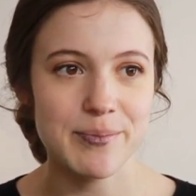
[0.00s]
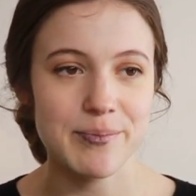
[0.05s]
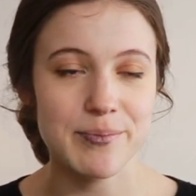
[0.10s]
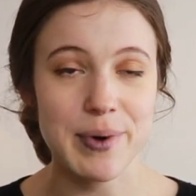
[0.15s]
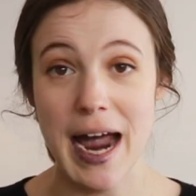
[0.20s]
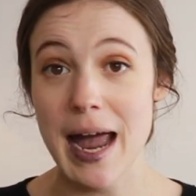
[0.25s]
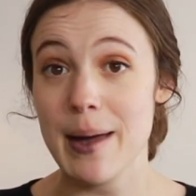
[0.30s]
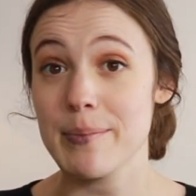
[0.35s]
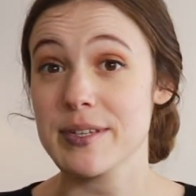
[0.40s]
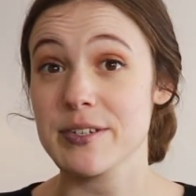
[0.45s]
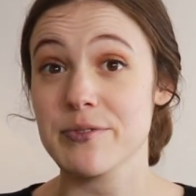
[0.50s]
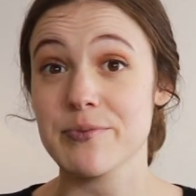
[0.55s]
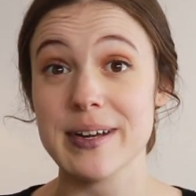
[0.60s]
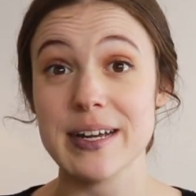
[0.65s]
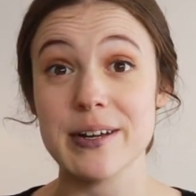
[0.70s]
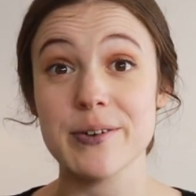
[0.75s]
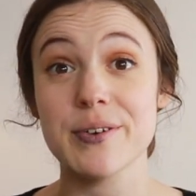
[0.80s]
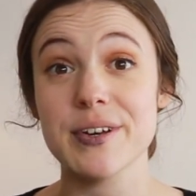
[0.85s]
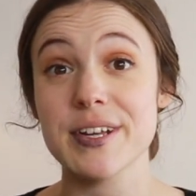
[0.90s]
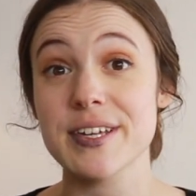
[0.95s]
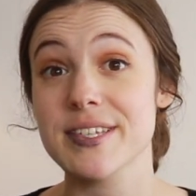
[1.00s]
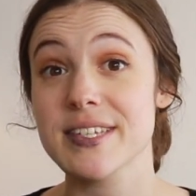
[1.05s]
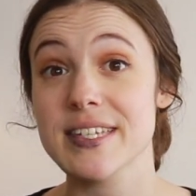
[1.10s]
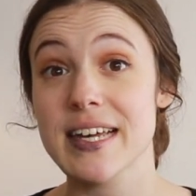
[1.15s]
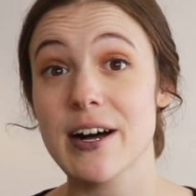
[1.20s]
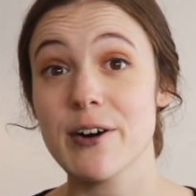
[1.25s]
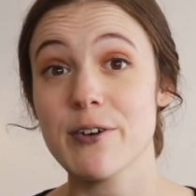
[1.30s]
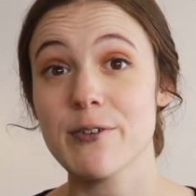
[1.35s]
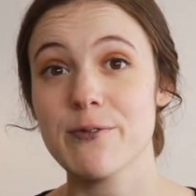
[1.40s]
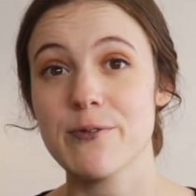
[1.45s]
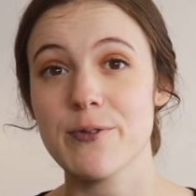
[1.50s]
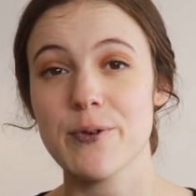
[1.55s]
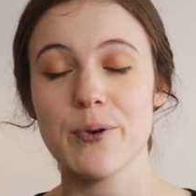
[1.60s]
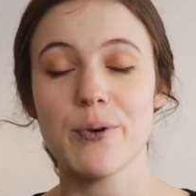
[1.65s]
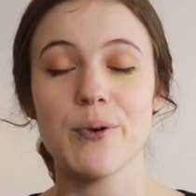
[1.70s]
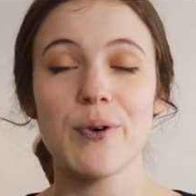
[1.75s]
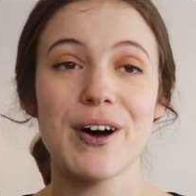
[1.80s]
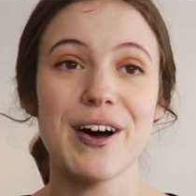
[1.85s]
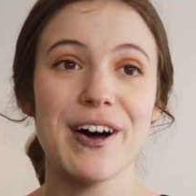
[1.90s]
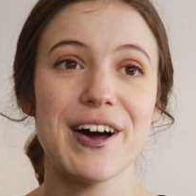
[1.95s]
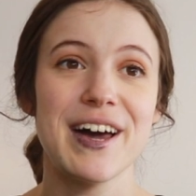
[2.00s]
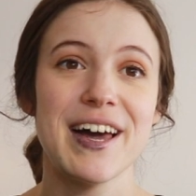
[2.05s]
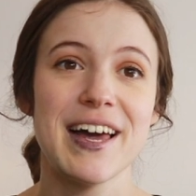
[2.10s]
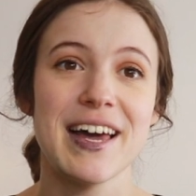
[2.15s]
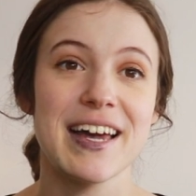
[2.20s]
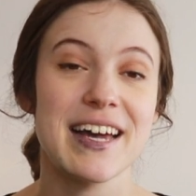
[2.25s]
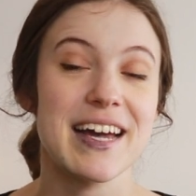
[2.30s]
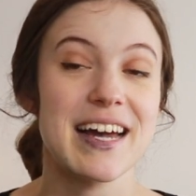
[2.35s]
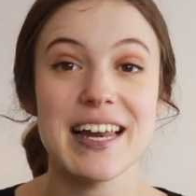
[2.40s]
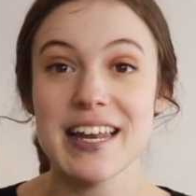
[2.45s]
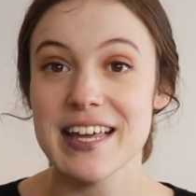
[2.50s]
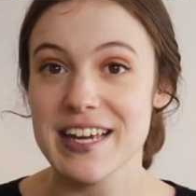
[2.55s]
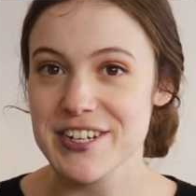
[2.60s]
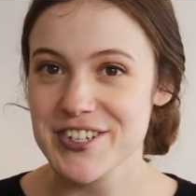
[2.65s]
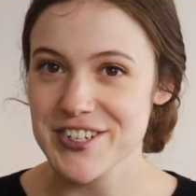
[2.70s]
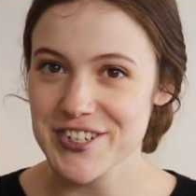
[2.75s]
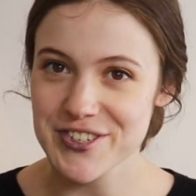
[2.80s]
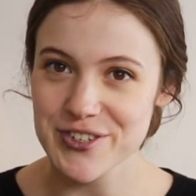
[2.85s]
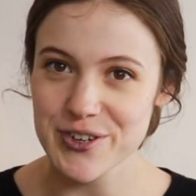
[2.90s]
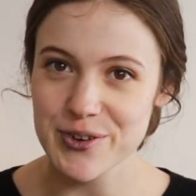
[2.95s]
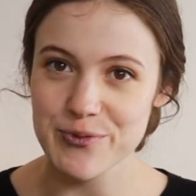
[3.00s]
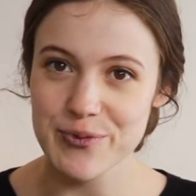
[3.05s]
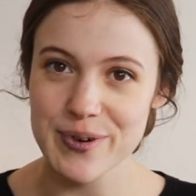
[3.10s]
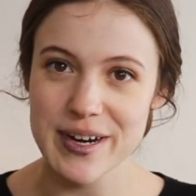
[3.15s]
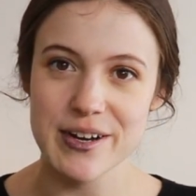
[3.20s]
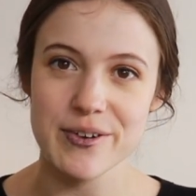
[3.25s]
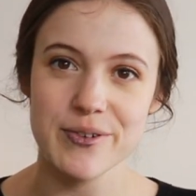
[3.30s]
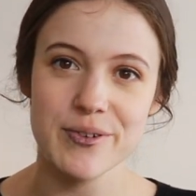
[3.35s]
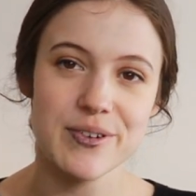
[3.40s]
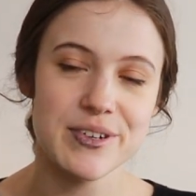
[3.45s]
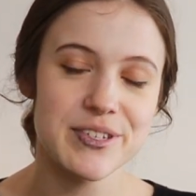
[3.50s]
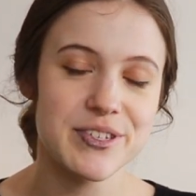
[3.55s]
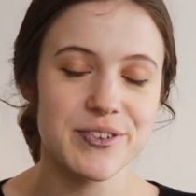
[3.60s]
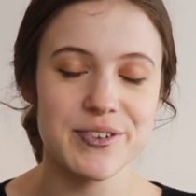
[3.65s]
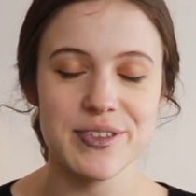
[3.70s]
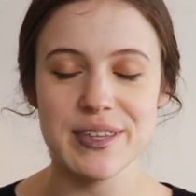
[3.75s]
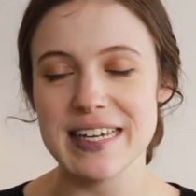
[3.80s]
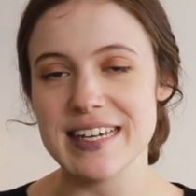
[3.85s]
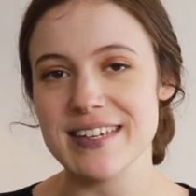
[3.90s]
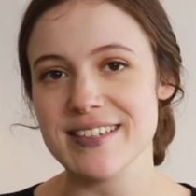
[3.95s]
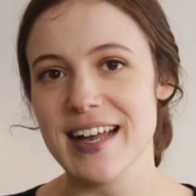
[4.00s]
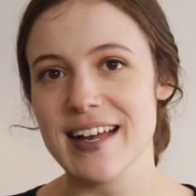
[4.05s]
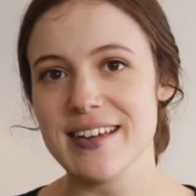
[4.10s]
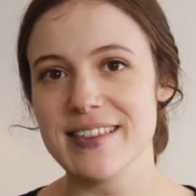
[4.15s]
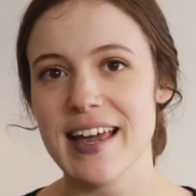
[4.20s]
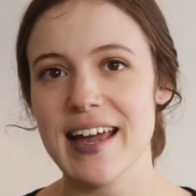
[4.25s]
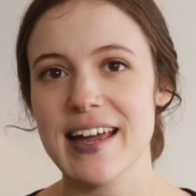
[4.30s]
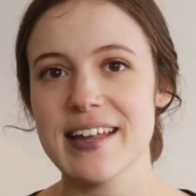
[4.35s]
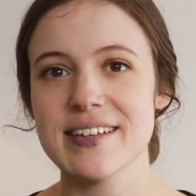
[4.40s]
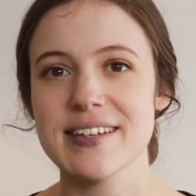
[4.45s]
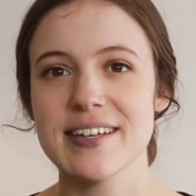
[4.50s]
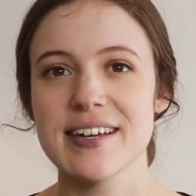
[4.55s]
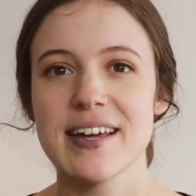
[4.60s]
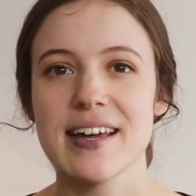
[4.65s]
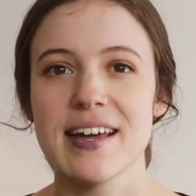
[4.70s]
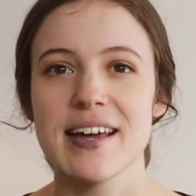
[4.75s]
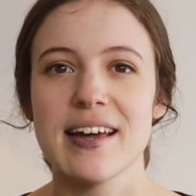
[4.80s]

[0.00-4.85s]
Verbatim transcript: perhaps a record itself, or collections of records or things like that.